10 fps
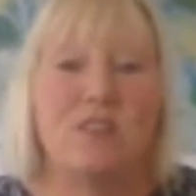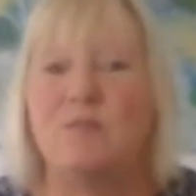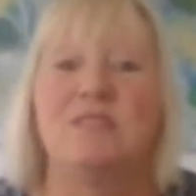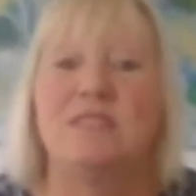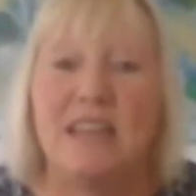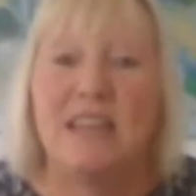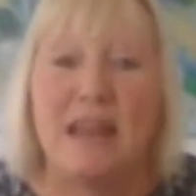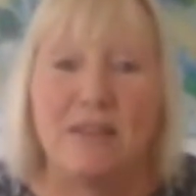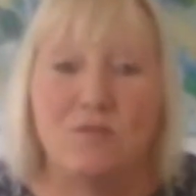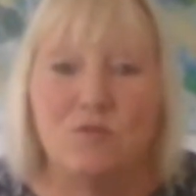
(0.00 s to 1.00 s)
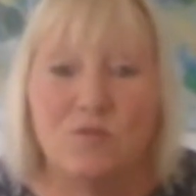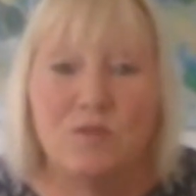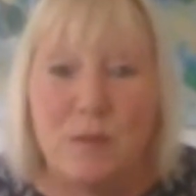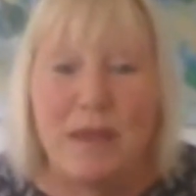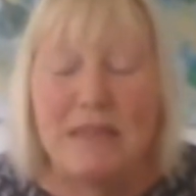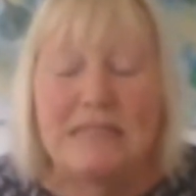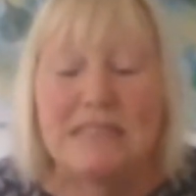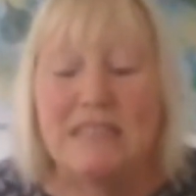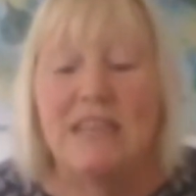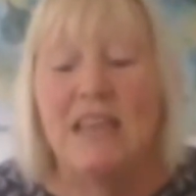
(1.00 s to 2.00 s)
because it can, of course, be
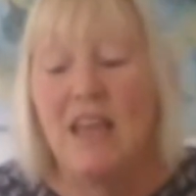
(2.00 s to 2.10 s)
messy